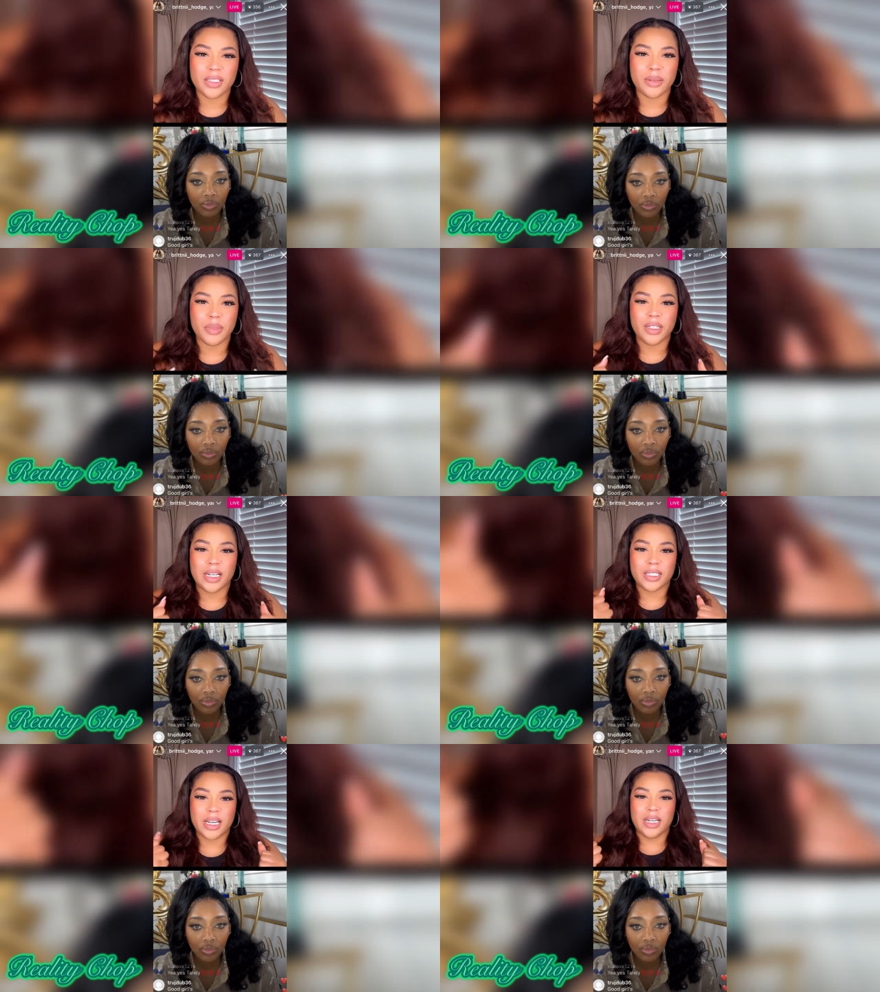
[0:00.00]
Speaker 1: something
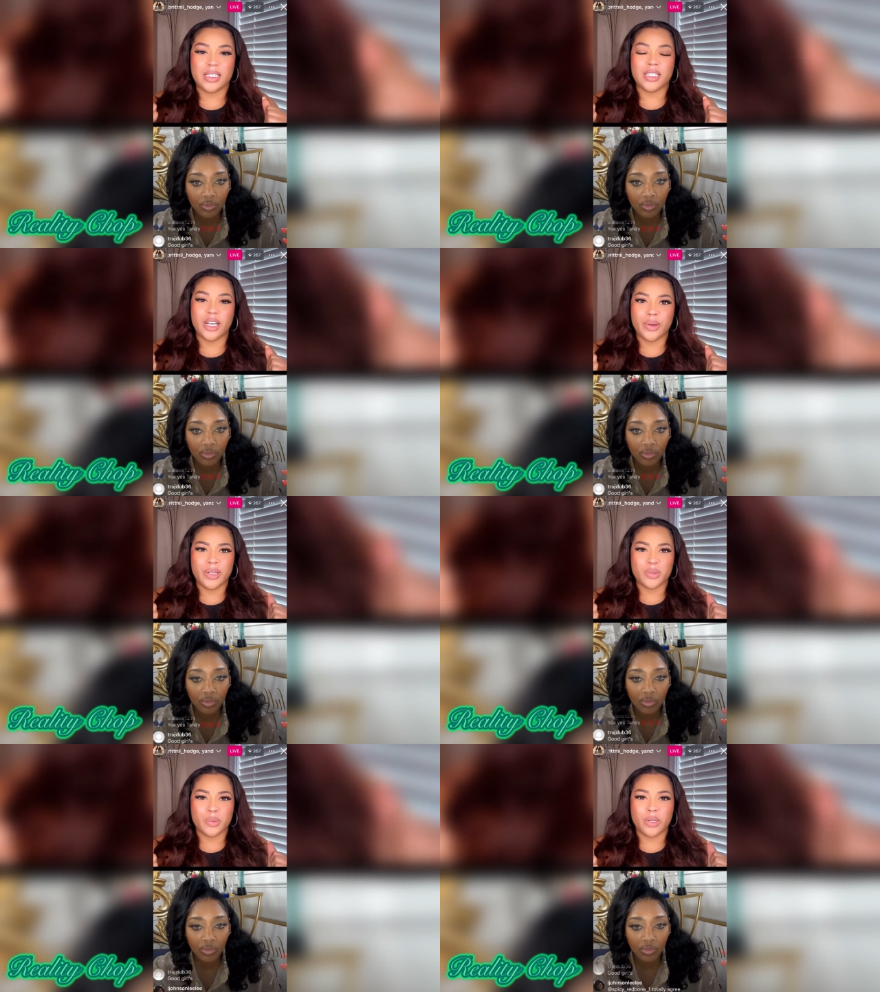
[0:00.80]
that's kind of
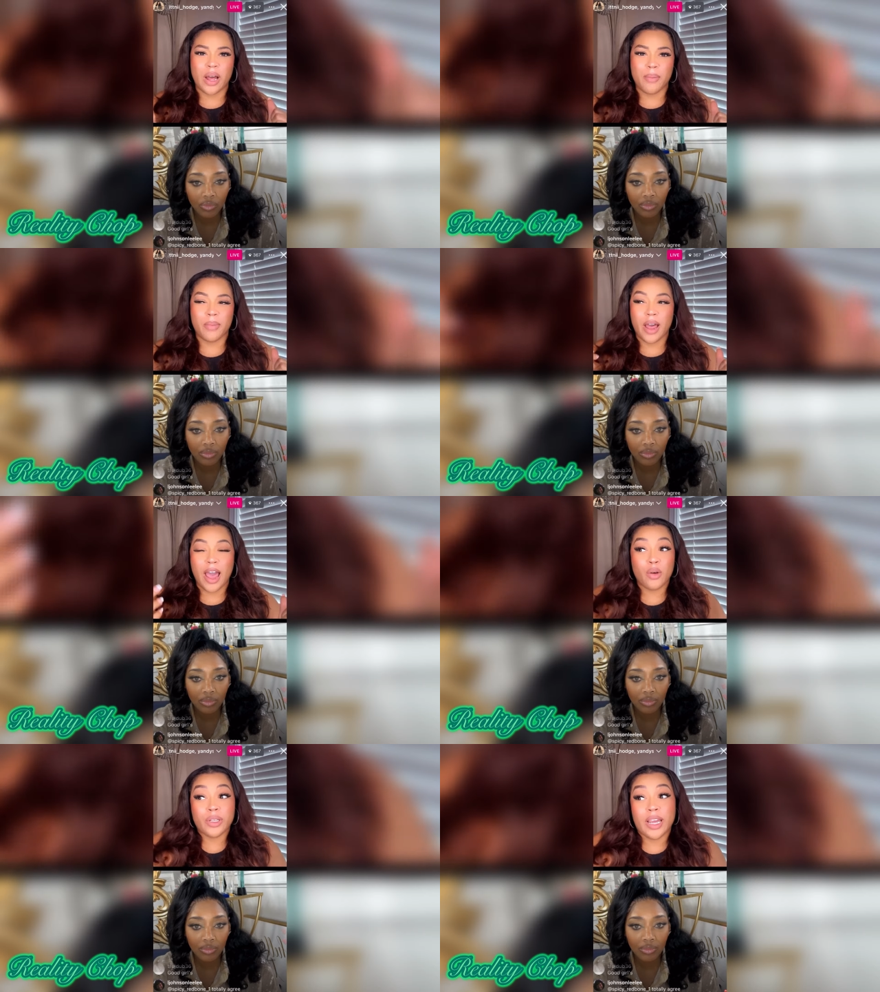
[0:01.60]
scary as well i'm
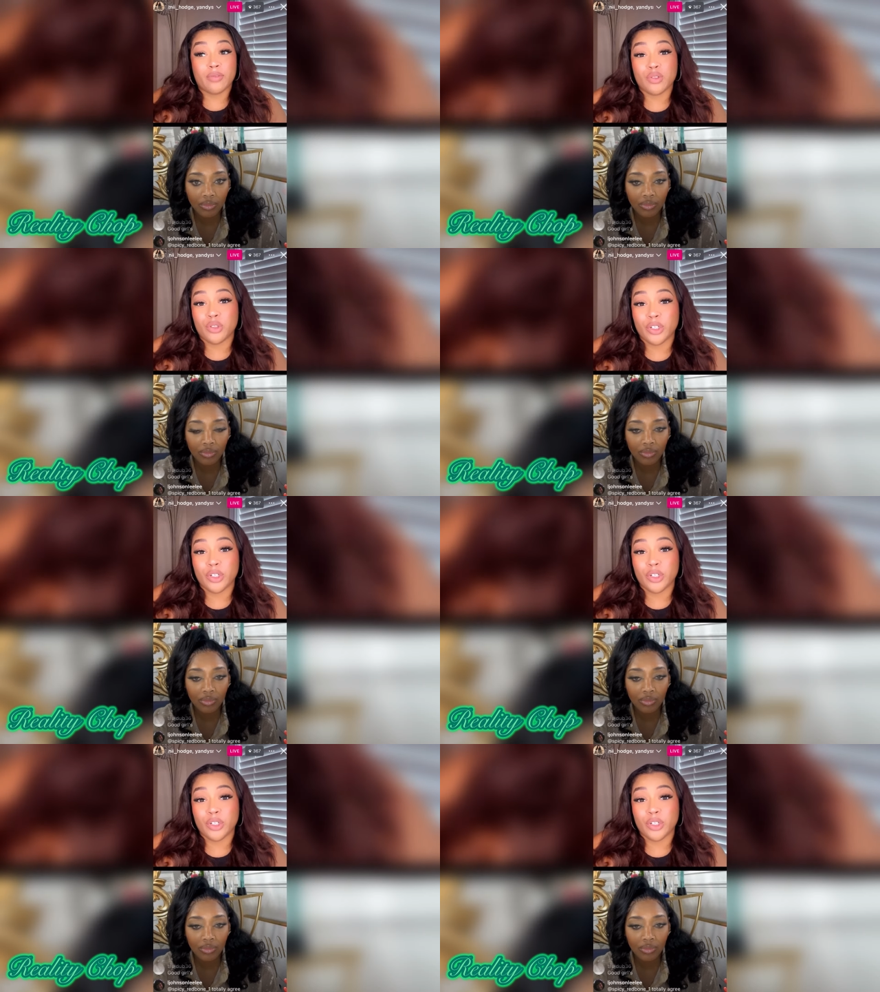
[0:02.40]
i only have two